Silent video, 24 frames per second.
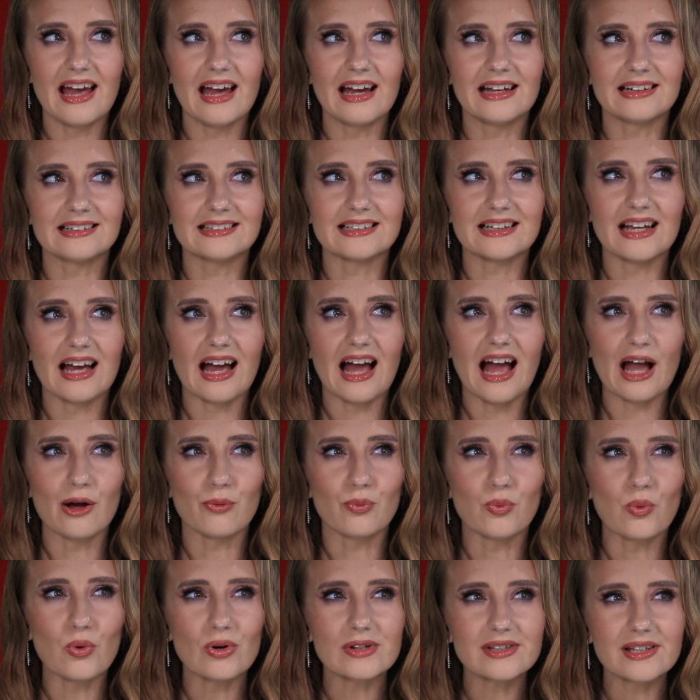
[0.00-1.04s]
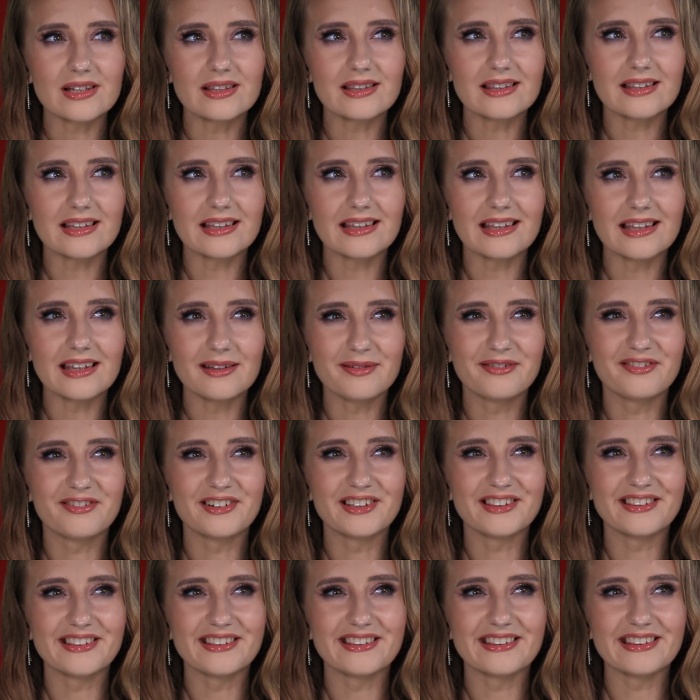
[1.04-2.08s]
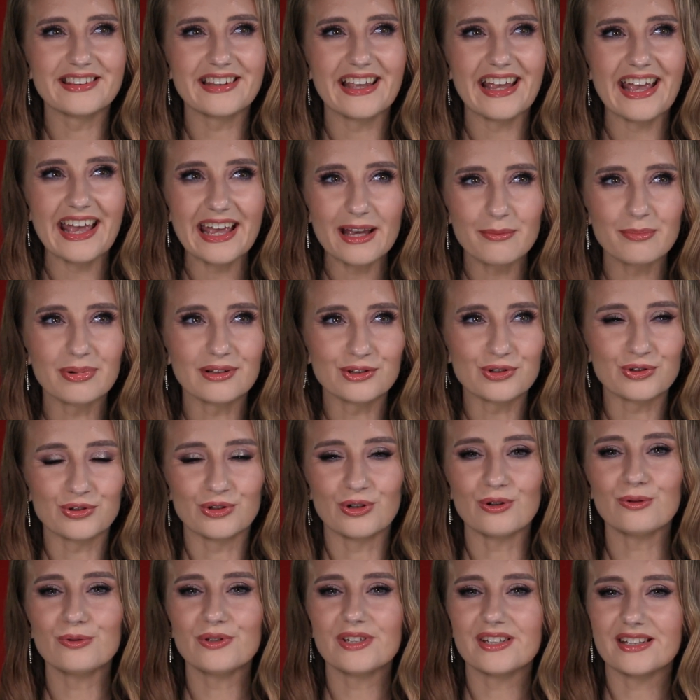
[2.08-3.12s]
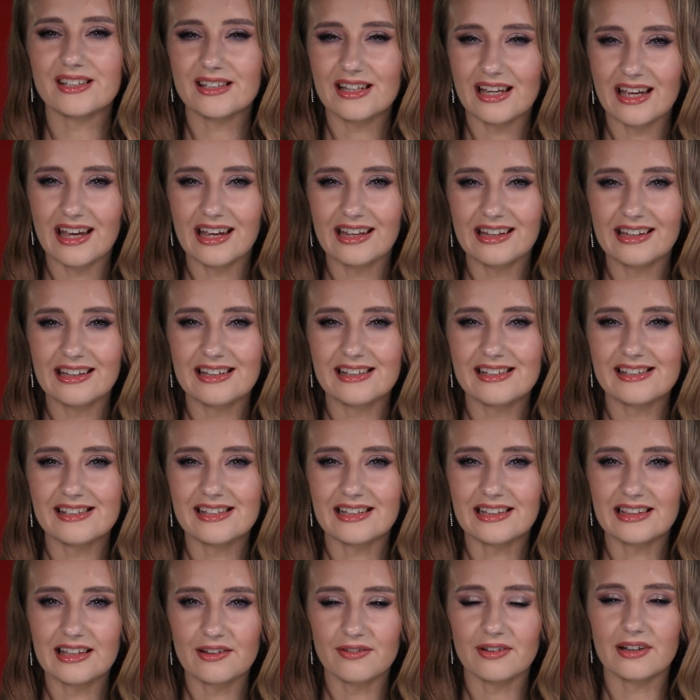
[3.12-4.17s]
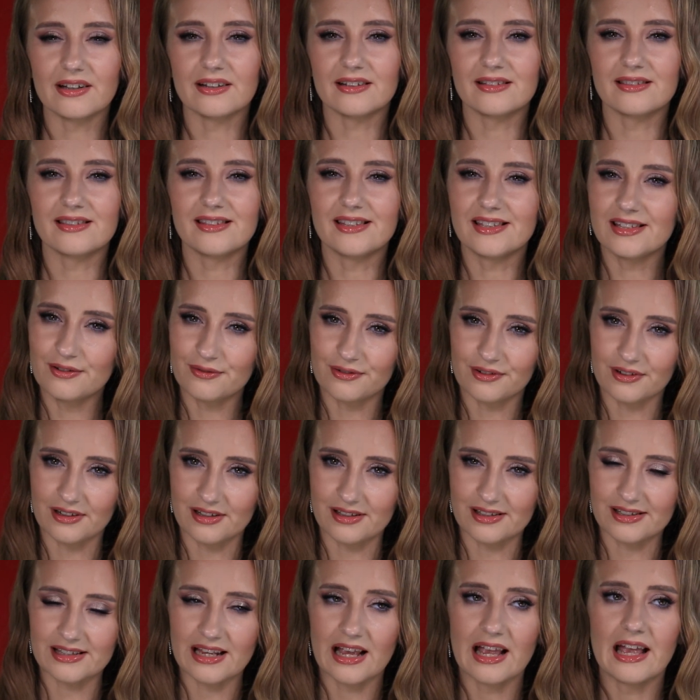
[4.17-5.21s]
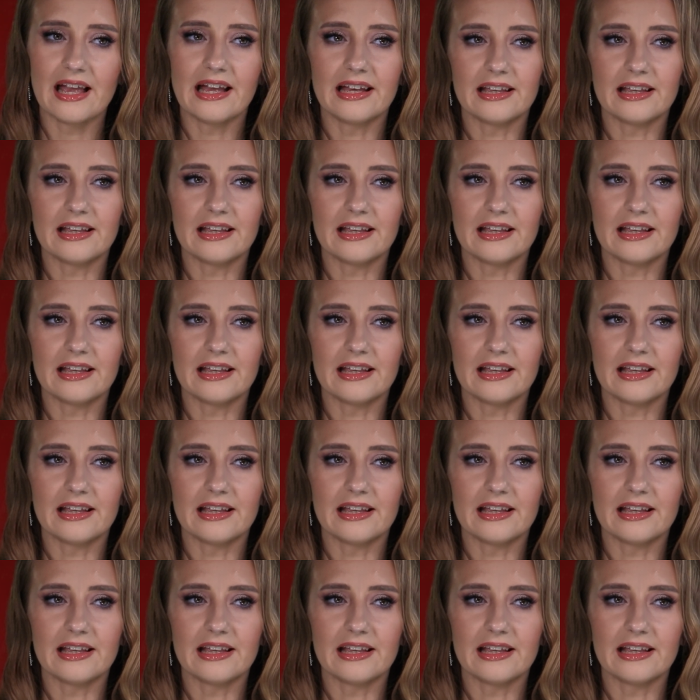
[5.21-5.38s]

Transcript: and I wasn't even able to notice any significant difference.